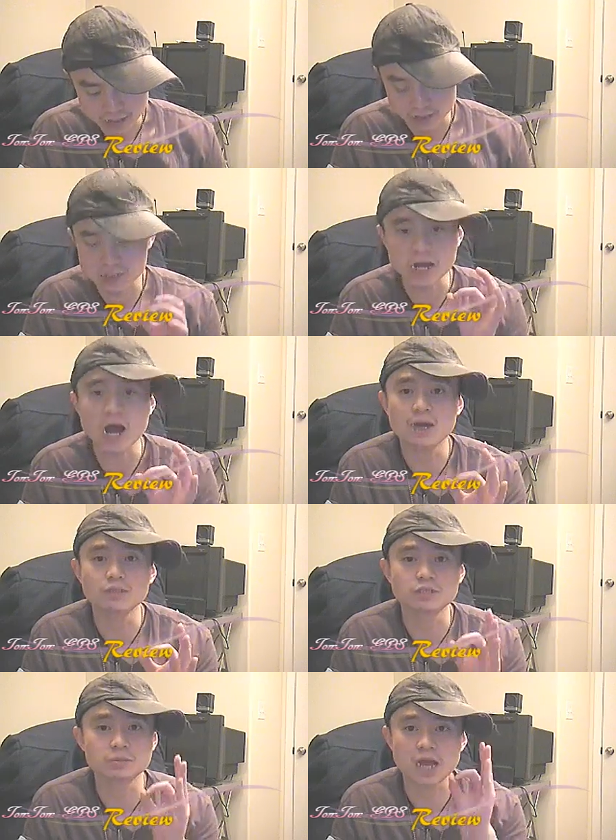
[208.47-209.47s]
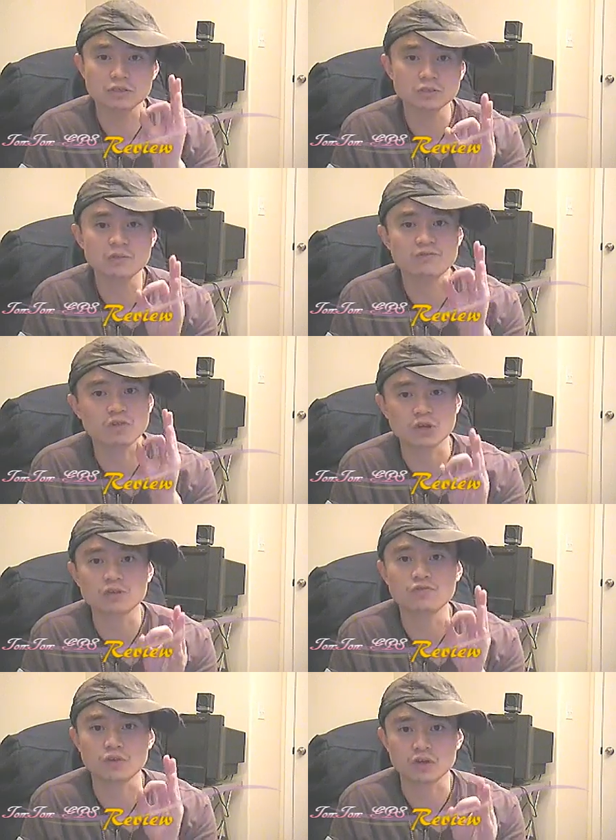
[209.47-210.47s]
And the time is actually
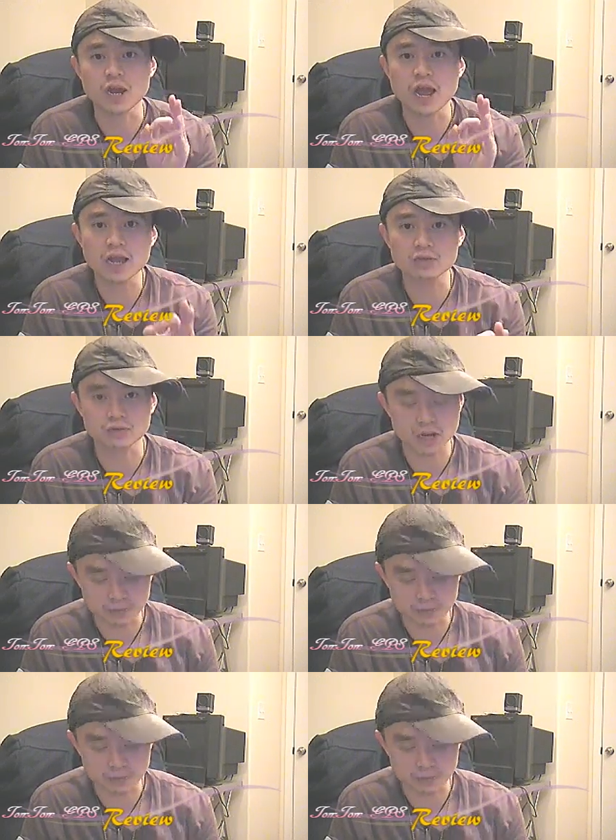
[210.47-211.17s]
very, very accurate.